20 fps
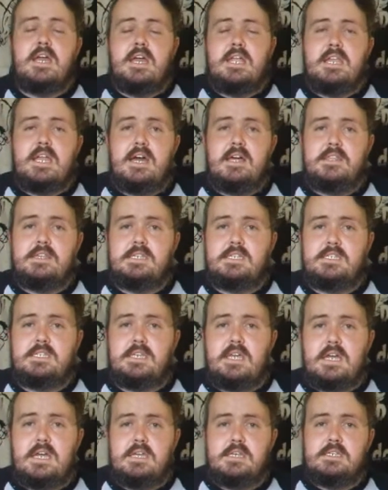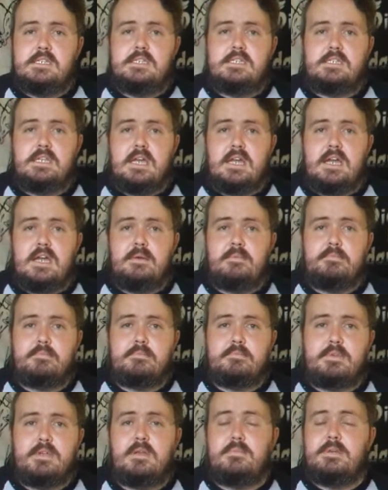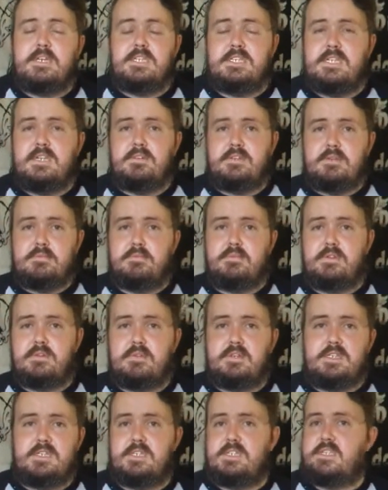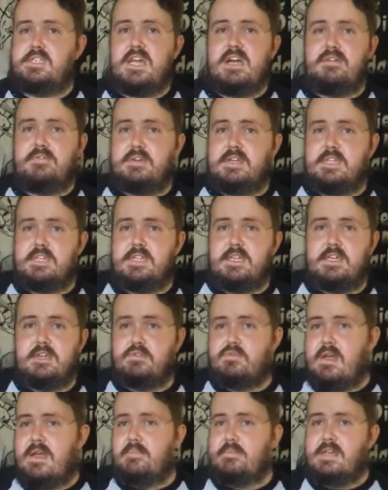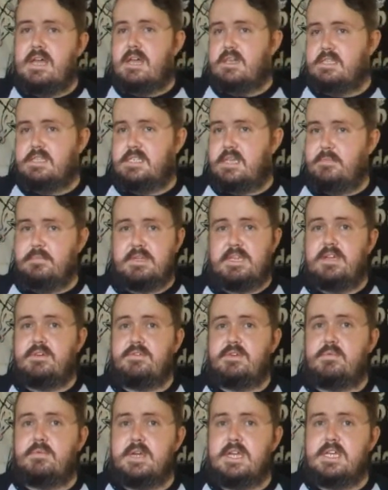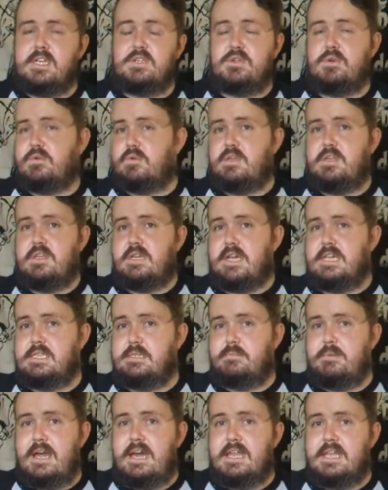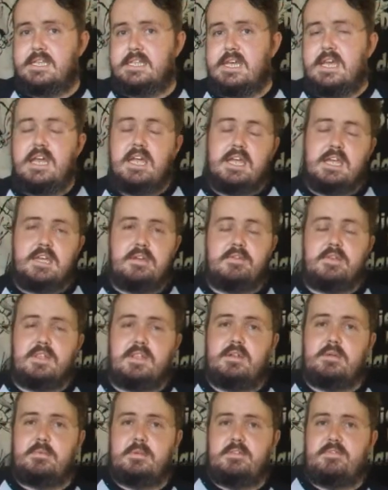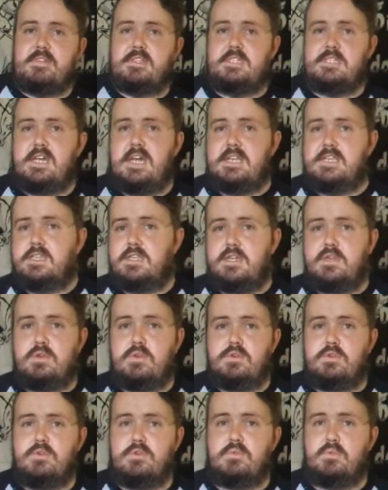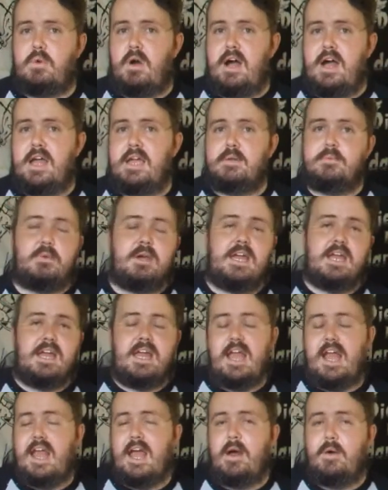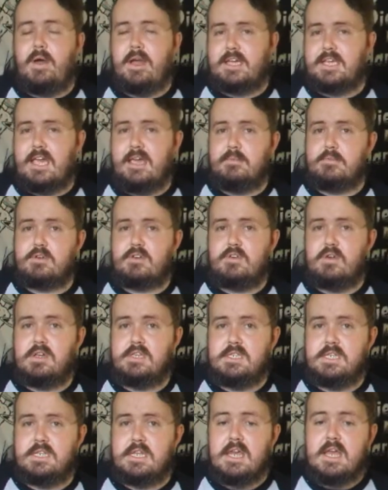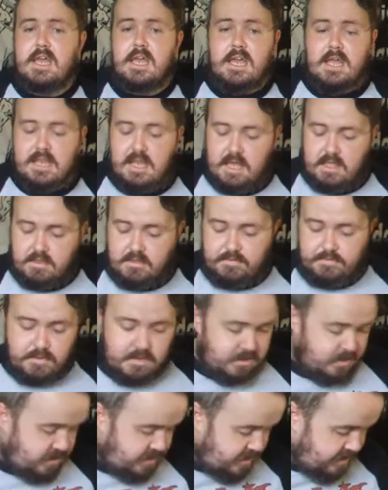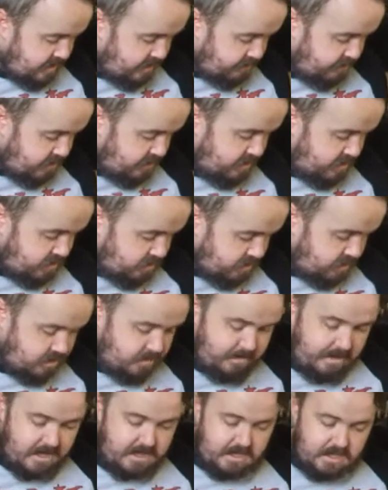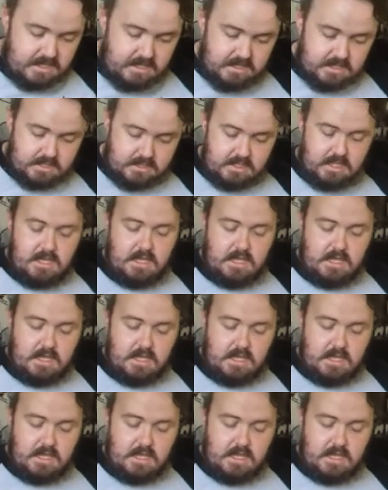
Now, this is going to be a series I'm going to do, just delving in there, grabbing out something every week, talking to you guys about it, giving you a little bit of insight into who, why, where, how I came across it. Now, this first thing I'm going to talk to you about is